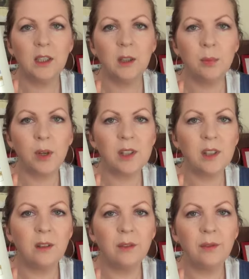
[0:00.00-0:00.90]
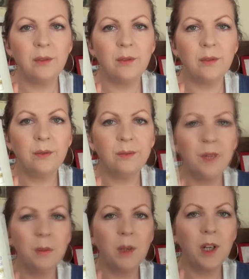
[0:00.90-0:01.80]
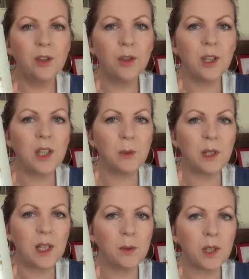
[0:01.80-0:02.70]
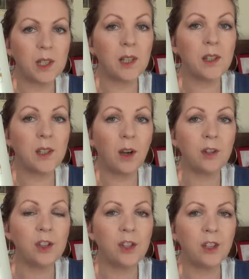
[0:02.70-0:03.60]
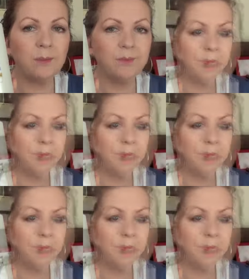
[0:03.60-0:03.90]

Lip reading: impressive, but I do think this one does what it says it's going to do.